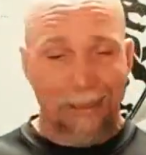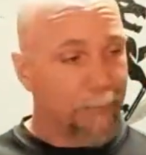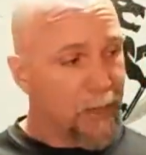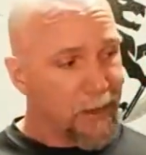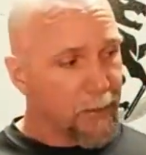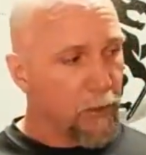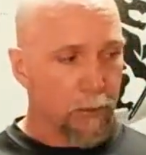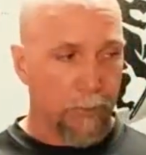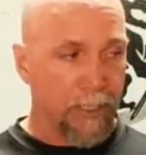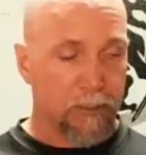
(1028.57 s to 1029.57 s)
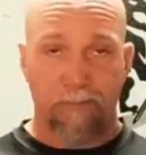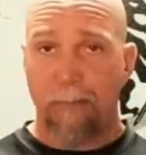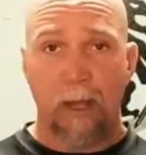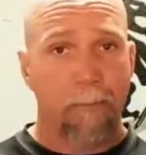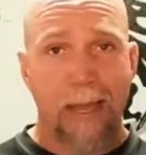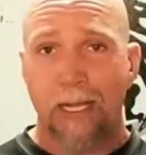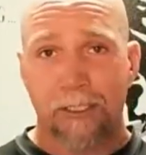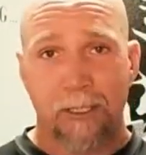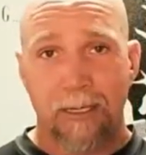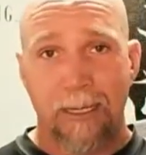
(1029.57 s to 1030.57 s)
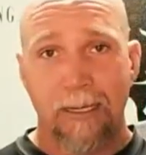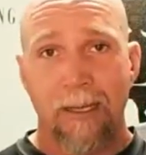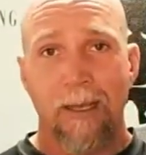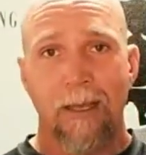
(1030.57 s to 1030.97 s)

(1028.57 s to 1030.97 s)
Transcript: I'm kind of colorblind. So if I'm not matching today,